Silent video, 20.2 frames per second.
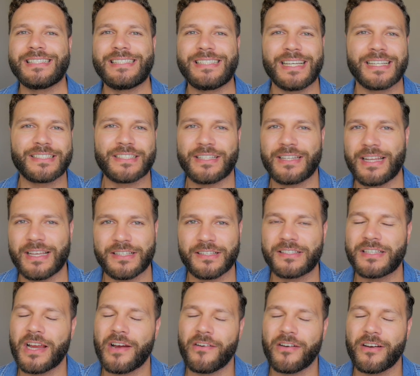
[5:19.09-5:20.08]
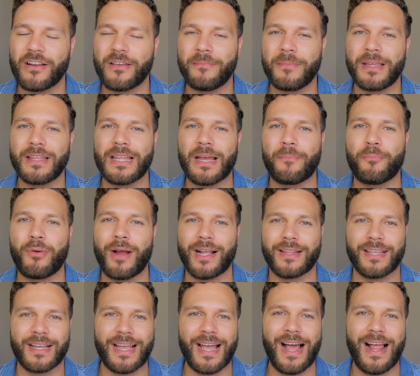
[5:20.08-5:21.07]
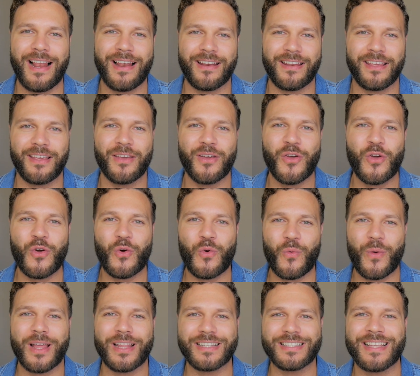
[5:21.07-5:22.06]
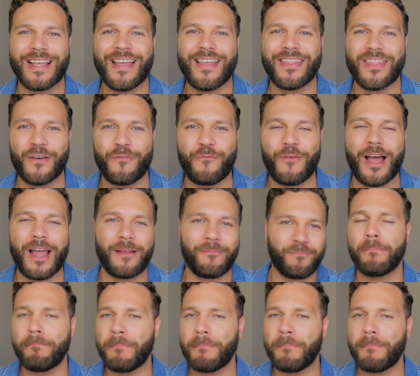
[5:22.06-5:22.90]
doesn't necessarily mean that practicality wins the fight.